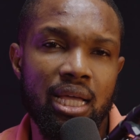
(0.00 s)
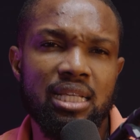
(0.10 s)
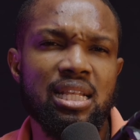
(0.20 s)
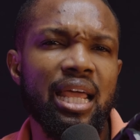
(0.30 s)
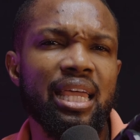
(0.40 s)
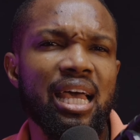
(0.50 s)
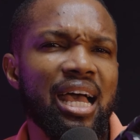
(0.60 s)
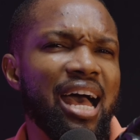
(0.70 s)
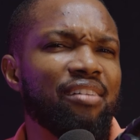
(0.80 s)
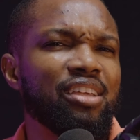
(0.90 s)
It's like
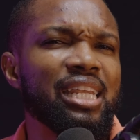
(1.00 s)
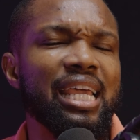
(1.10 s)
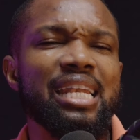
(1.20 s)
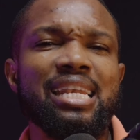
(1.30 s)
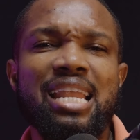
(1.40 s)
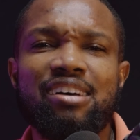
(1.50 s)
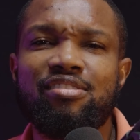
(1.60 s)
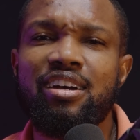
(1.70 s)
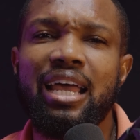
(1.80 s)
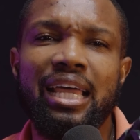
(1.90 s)
having a
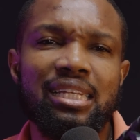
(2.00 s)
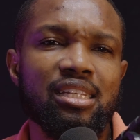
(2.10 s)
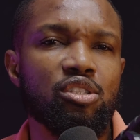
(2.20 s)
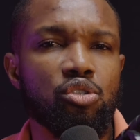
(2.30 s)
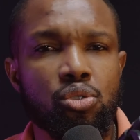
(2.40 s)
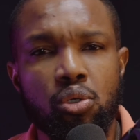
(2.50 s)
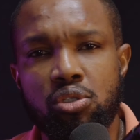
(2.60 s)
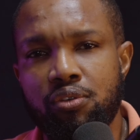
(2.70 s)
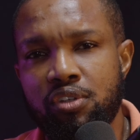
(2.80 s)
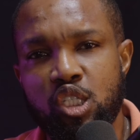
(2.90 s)
never-ending
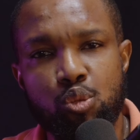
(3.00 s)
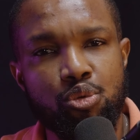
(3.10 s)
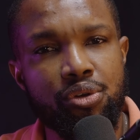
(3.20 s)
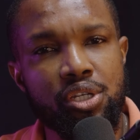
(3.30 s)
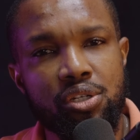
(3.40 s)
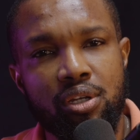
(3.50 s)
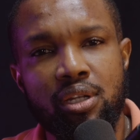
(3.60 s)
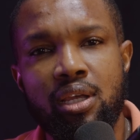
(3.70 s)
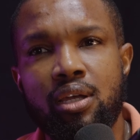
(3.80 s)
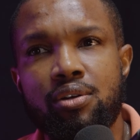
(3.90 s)
source of inspiration
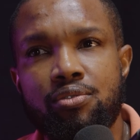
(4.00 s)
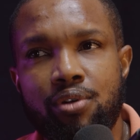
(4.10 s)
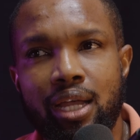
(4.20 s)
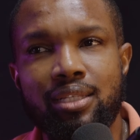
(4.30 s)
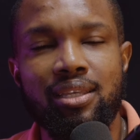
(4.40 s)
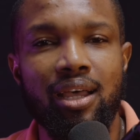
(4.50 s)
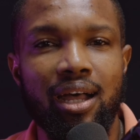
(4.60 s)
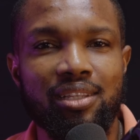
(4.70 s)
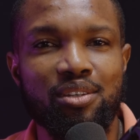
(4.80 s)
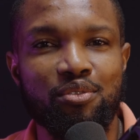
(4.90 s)
right
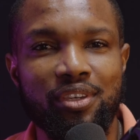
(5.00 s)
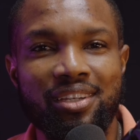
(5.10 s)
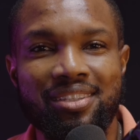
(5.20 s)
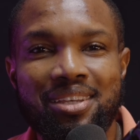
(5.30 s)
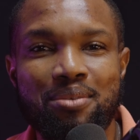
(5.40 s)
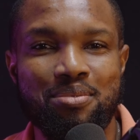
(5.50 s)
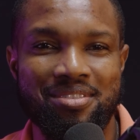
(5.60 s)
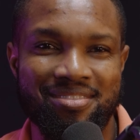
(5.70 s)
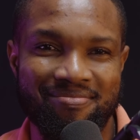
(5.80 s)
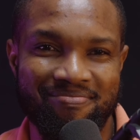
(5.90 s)
at your
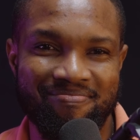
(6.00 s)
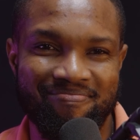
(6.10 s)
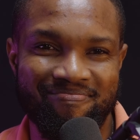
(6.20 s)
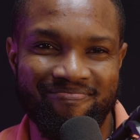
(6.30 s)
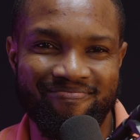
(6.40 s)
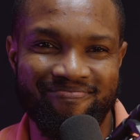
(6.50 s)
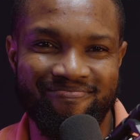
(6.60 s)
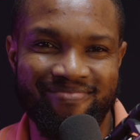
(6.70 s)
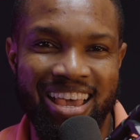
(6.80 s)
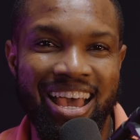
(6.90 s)
fingertips.
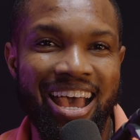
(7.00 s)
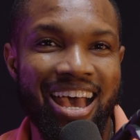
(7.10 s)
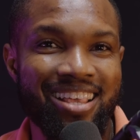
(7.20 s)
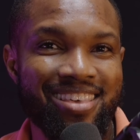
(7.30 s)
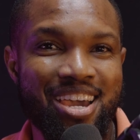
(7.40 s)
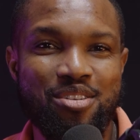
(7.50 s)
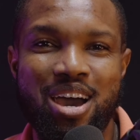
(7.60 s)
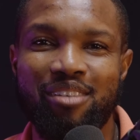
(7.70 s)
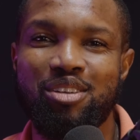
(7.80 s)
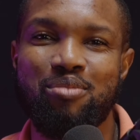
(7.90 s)
And there you
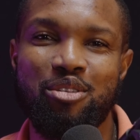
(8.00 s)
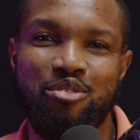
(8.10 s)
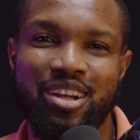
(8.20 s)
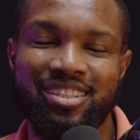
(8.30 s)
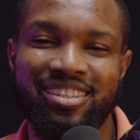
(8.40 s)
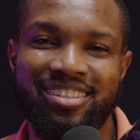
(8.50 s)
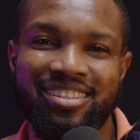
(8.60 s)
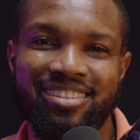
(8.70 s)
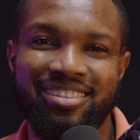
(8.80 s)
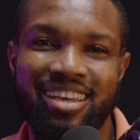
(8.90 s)
have it, my friends.
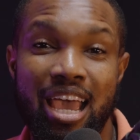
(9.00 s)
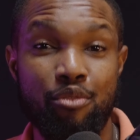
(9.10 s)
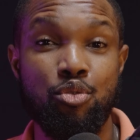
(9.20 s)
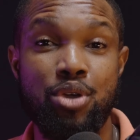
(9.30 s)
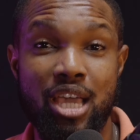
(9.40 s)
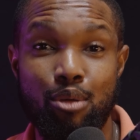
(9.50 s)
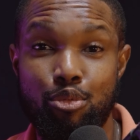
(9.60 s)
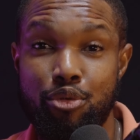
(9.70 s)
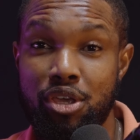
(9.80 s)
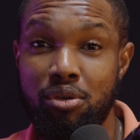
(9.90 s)
Every week I'll be
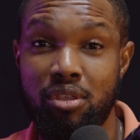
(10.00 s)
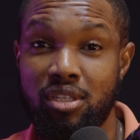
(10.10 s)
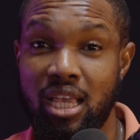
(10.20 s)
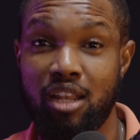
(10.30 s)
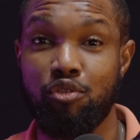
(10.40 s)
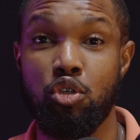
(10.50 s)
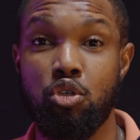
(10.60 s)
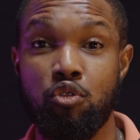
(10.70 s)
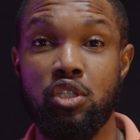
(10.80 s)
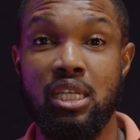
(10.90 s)
bringing you this kind of
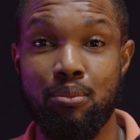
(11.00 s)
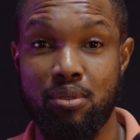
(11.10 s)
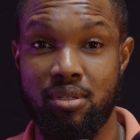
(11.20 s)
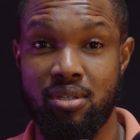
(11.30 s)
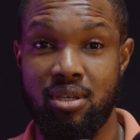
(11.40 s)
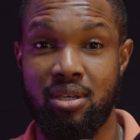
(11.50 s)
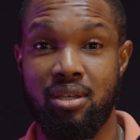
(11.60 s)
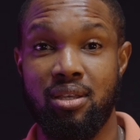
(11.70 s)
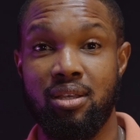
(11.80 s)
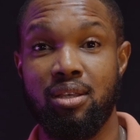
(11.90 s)
useful tips.
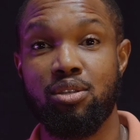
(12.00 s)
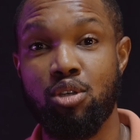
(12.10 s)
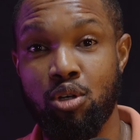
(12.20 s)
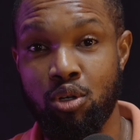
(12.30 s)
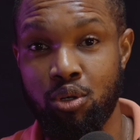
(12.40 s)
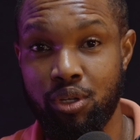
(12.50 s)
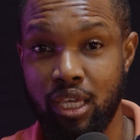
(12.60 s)
So